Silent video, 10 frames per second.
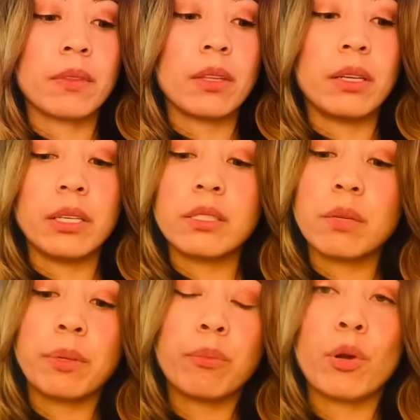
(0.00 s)
It needs to
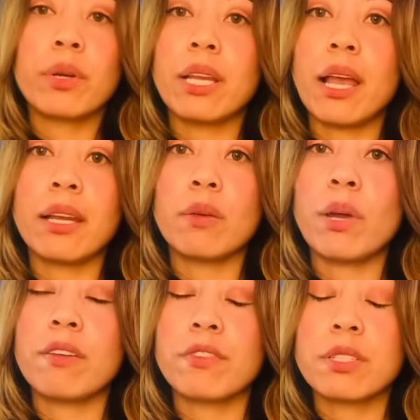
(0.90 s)
be broken
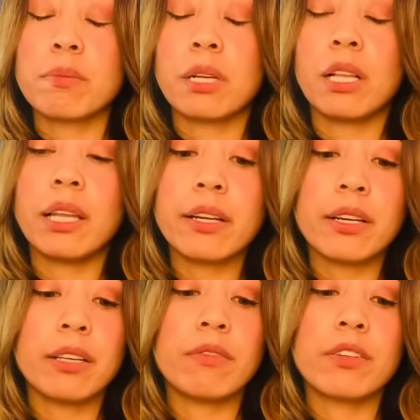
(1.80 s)
anyway for some
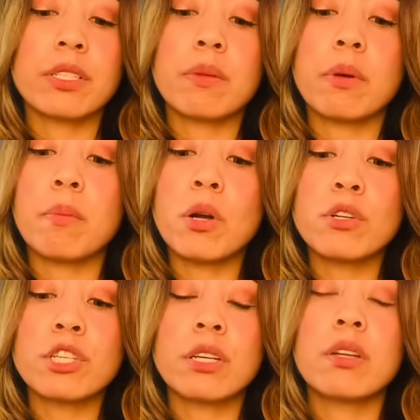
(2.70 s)
clarity, for some
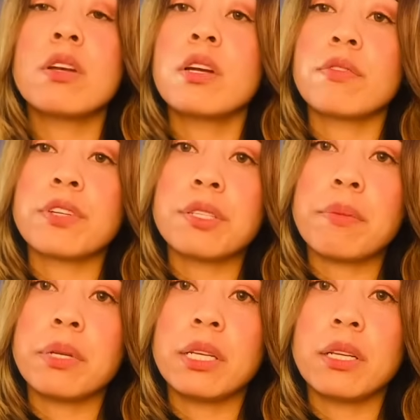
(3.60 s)
emotion, for
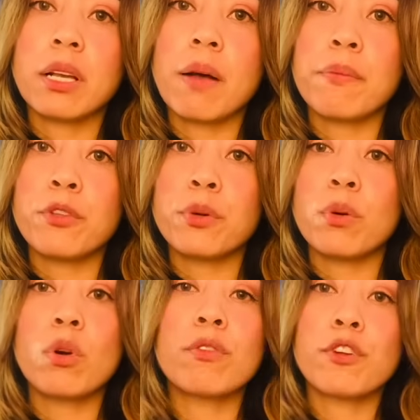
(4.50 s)
somebody to come through
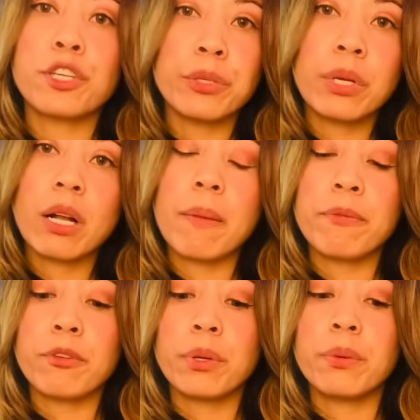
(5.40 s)
or for you to
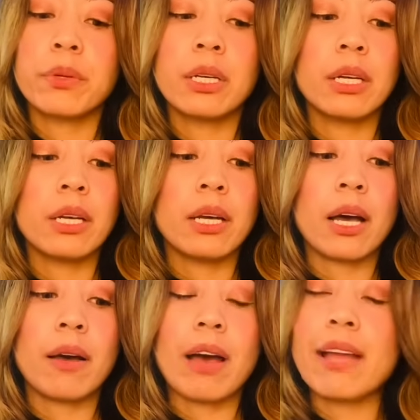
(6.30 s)
come through.
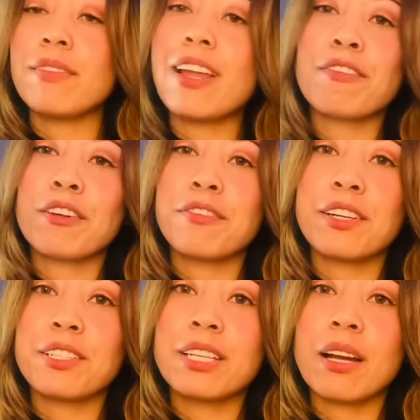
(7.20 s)
I've never
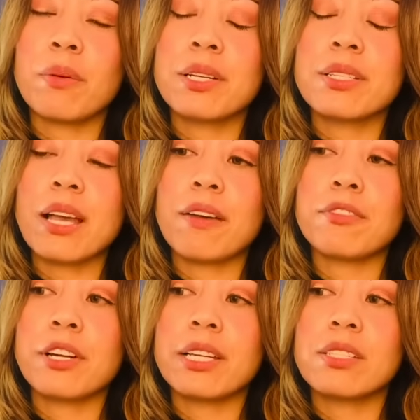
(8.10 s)
feared towers
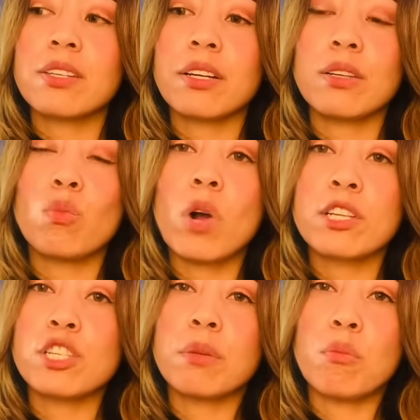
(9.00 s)
after I started
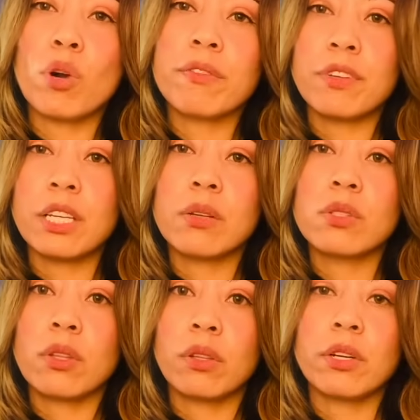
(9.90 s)
watching more
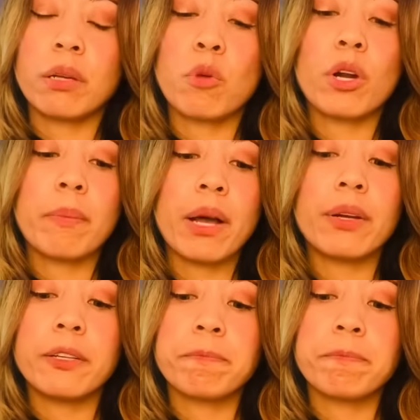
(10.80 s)
videos and learning more about it.